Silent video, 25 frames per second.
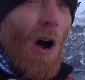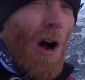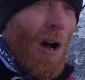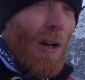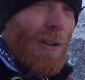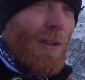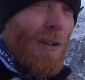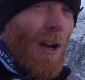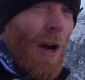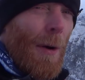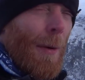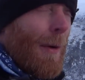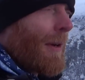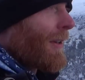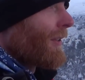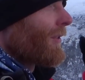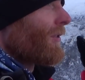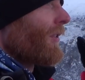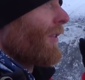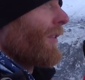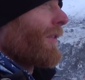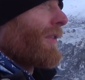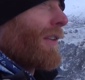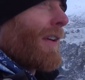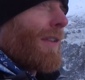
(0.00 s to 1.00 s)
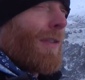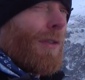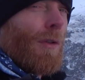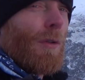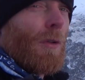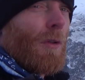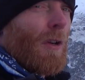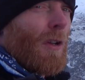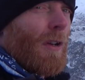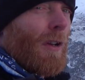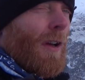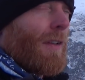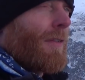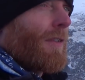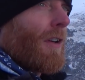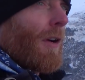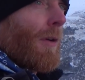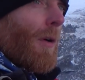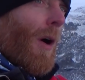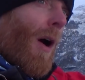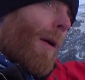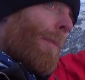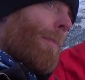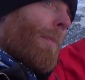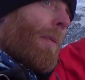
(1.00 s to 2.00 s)
hard going, sort of, and they thought they were going to have to
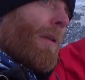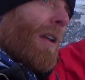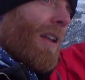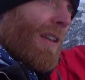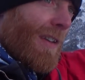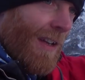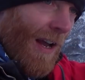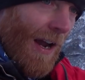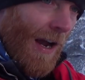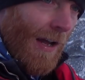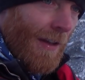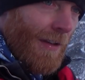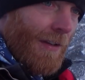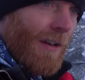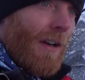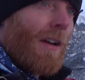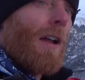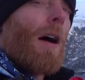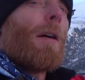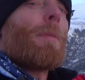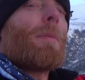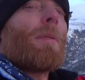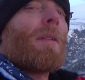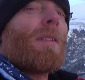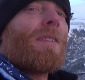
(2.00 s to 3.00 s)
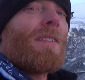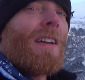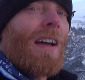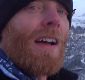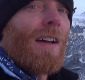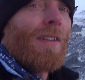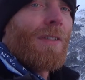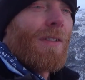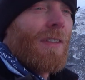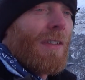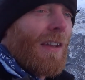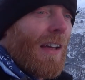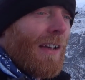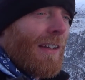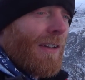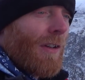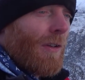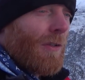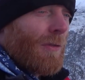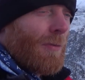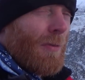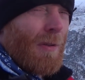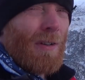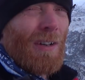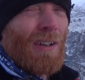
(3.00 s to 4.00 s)
go up and then down and then up and down, and they
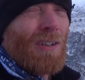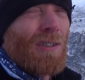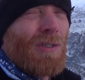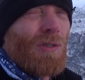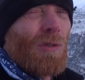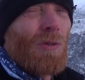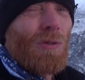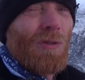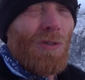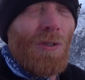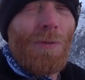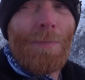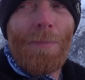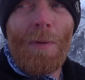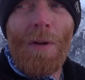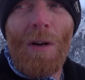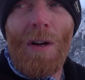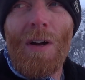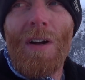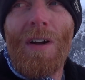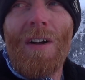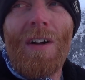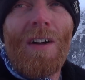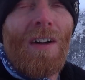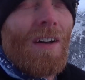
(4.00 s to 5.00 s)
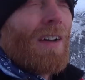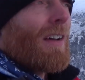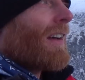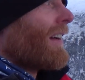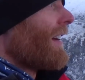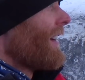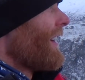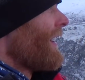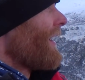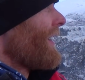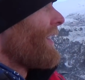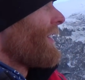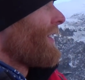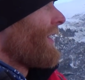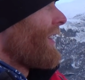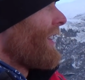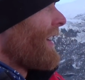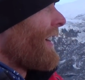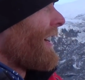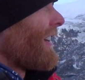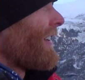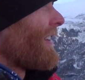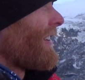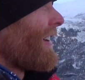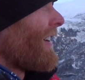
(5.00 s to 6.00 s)
looked pretty exhausted. But
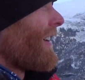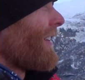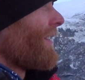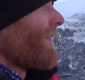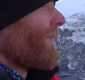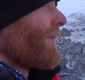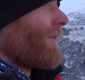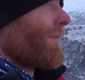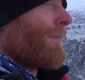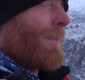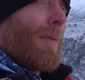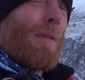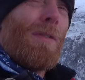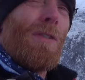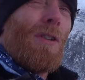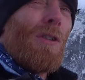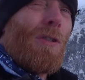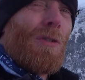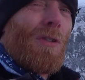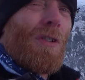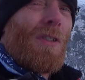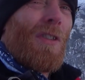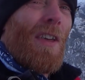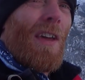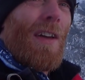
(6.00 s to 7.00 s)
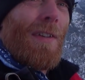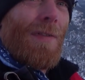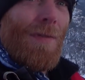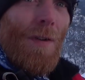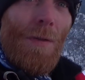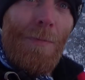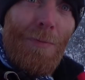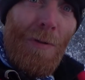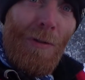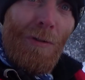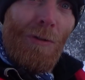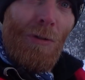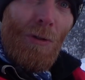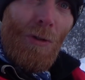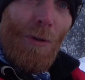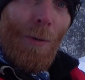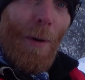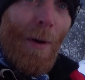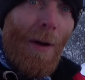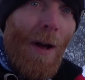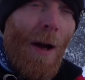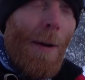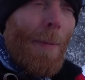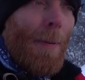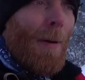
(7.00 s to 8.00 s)
seeing as I've been using their footprints all the
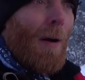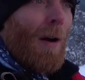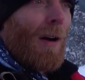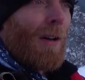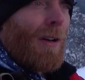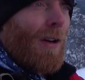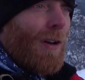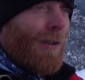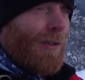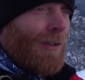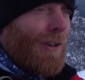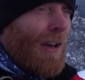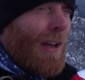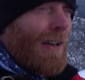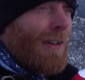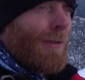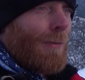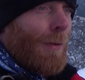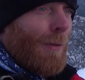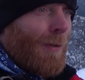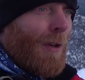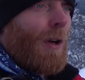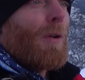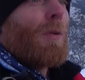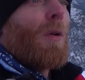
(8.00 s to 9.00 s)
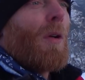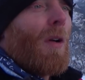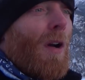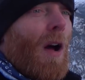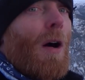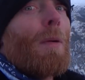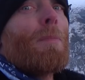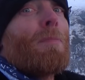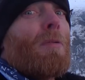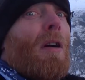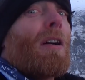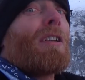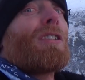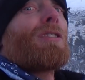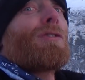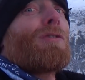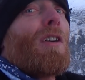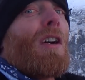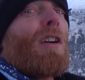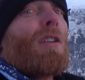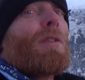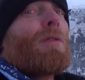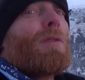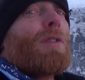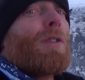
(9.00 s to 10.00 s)
way up, I said, well, don't worry, I'll break
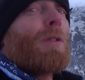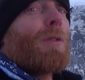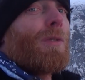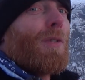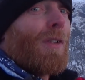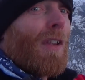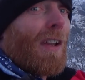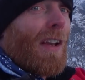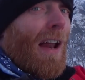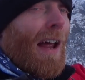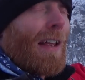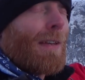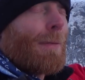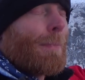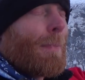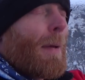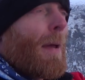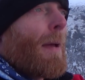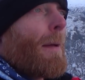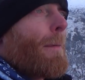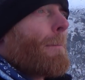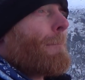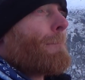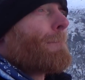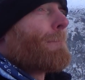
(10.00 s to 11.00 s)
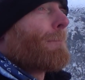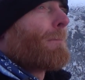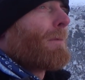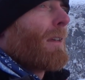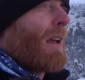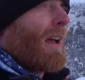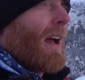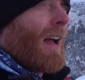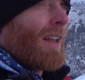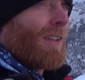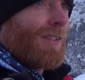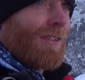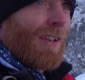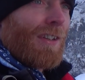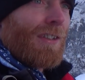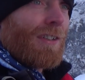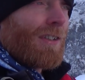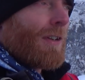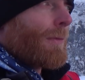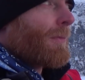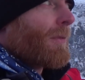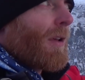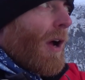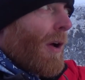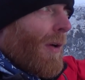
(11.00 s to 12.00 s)
trail for you for the last bit, and said to
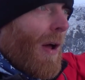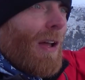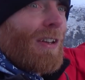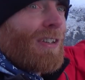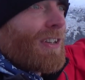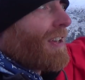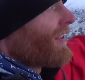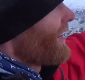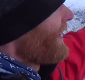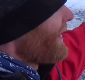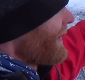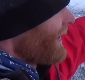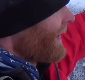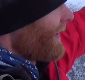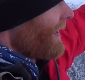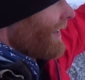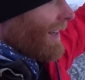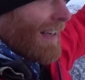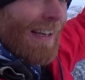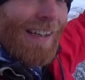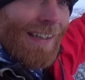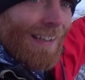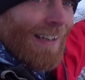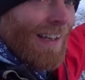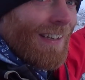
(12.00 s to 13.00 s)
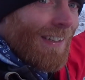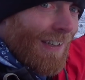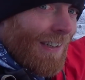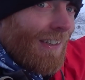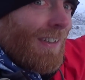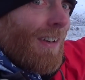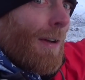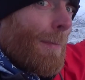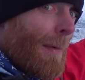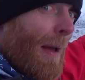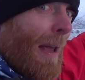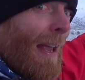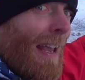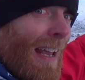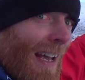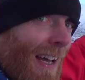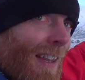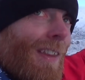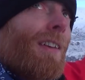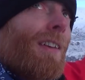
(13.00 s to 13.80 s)
them, no, actually this is the summit here,